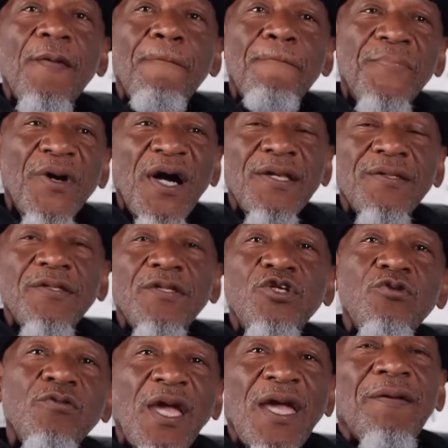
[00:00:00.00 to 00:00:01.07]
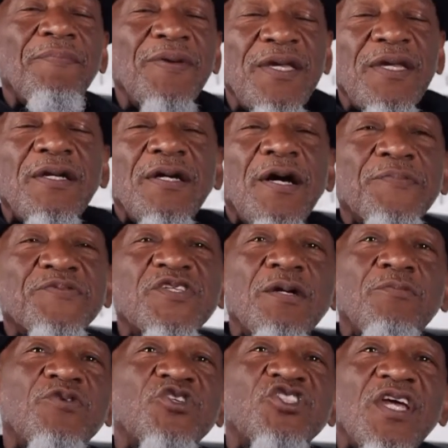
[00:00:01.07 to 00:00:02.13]
But you can't be
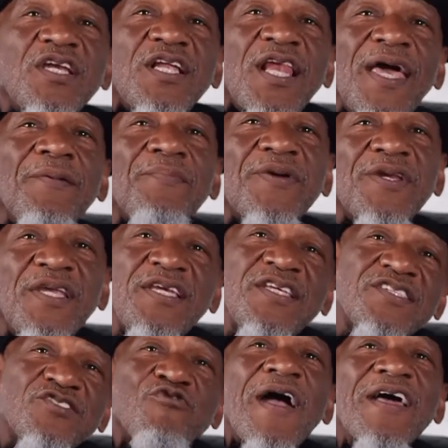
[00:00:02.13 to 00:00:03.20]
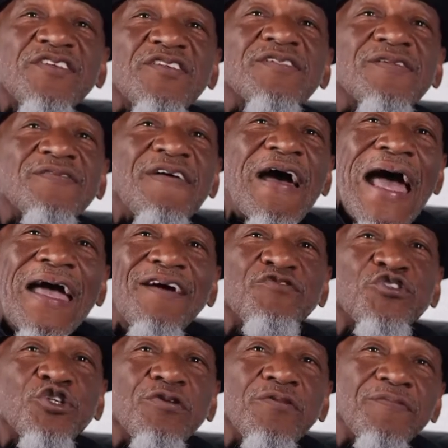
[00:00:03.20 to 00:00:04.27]
upset with Jed Clampett. He's trying to survive,
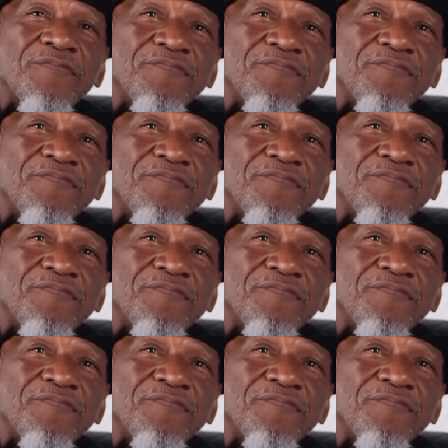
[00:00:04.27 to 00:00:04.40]
too.